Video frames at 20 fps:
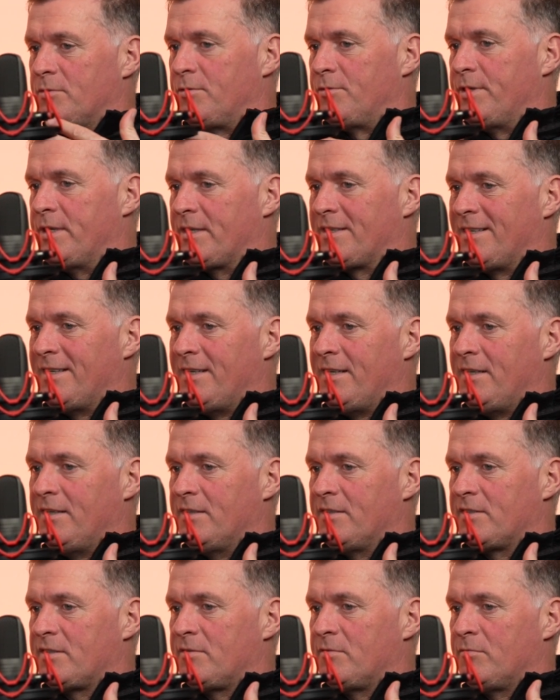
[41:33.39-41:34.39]
Under
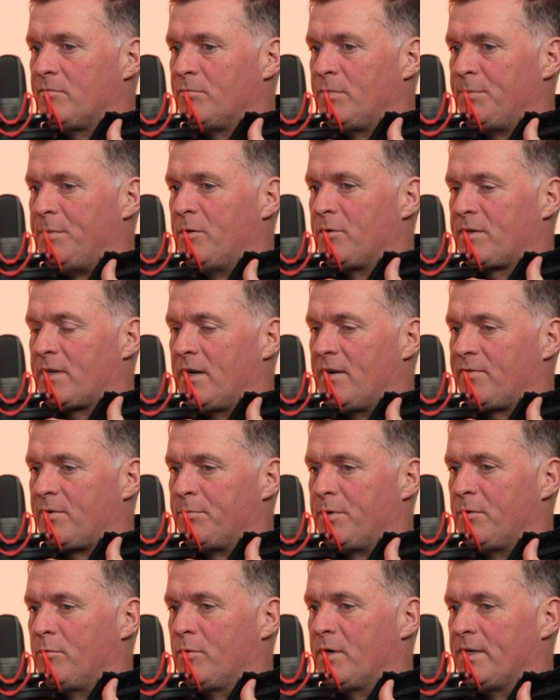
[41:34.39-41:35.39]
18s would be looked
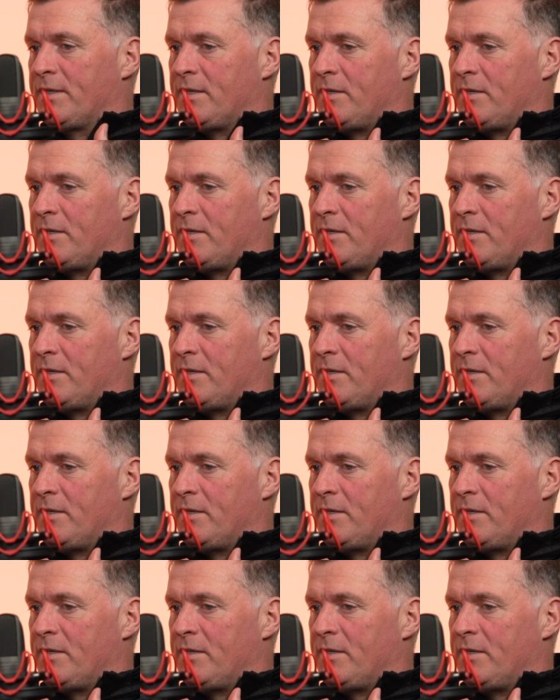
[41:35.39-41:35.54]
after by one.